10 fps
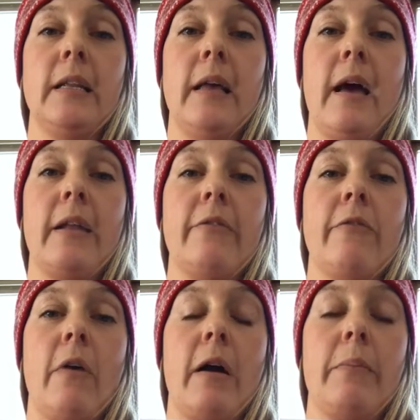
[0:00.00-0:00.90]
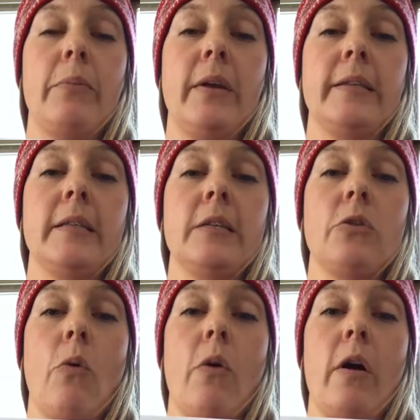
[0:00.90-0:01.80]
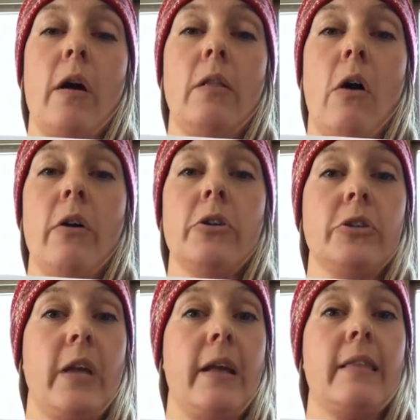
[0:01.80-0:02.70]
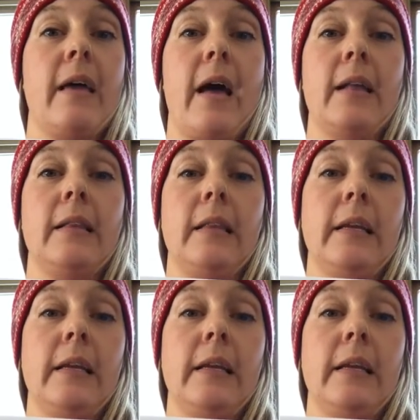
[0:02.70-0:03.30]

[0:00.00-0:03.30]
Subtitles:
a lot of places, or a longer shank that